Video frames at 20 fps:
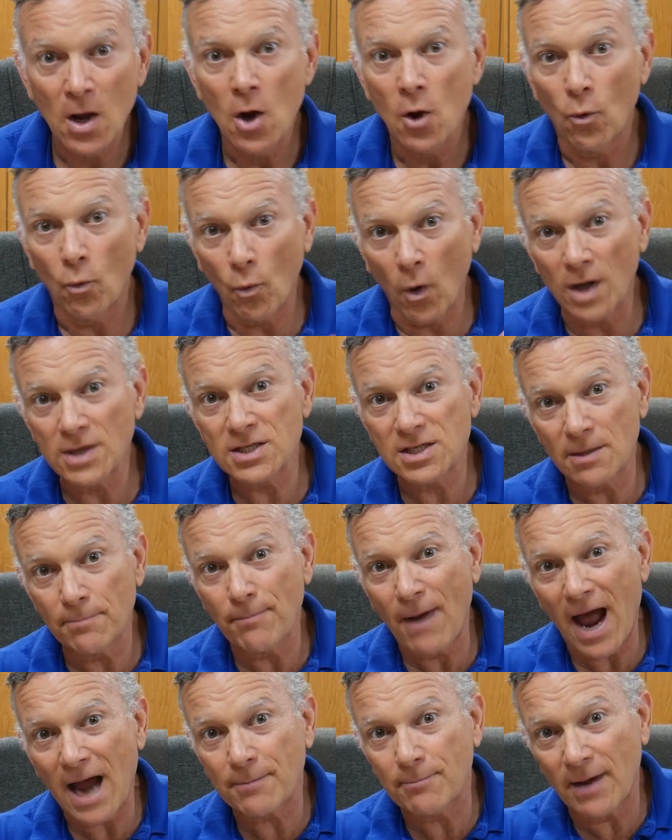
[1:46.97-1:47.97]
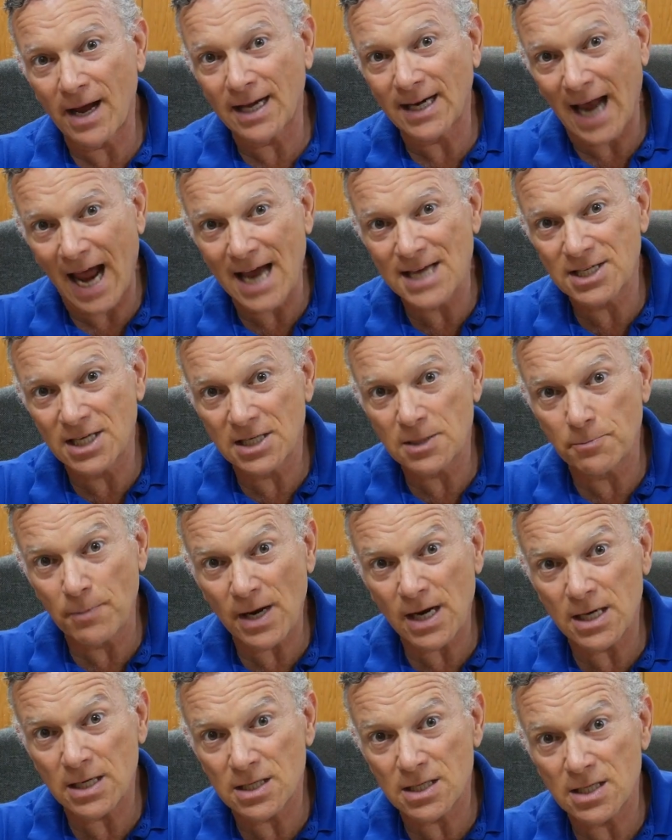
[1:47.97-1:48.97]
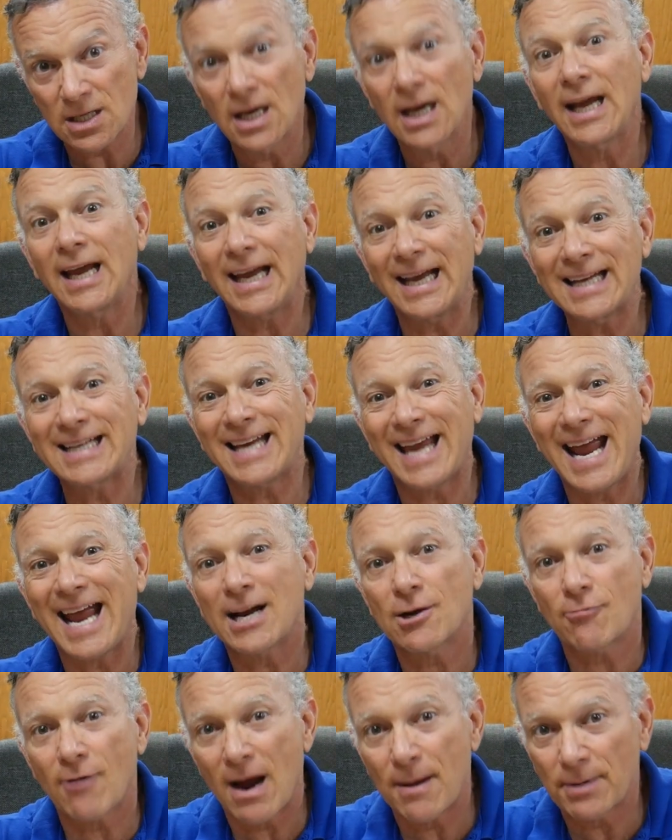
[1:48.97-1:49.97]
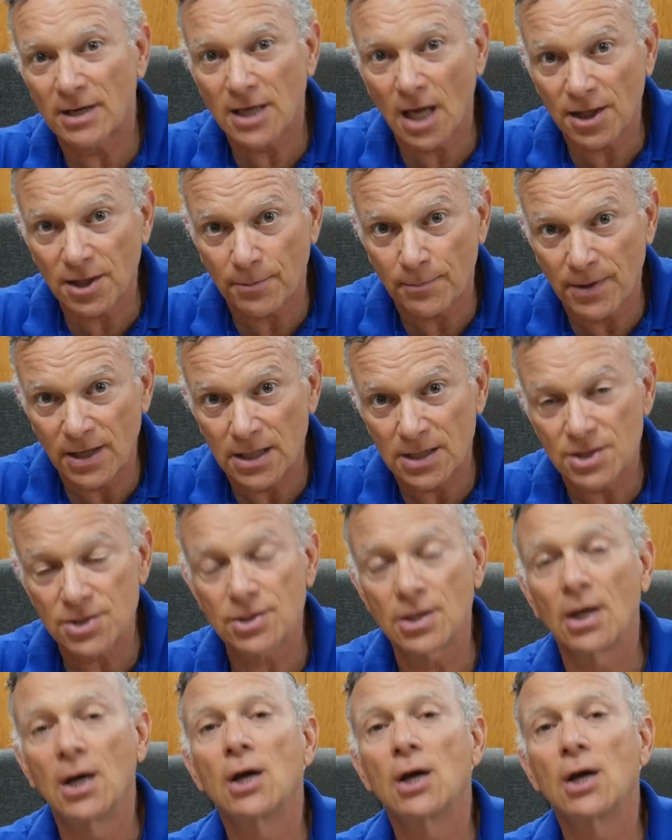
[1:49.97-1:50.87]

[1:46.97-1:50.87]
Once the Pac-Man has its piece, it can't grab another piece.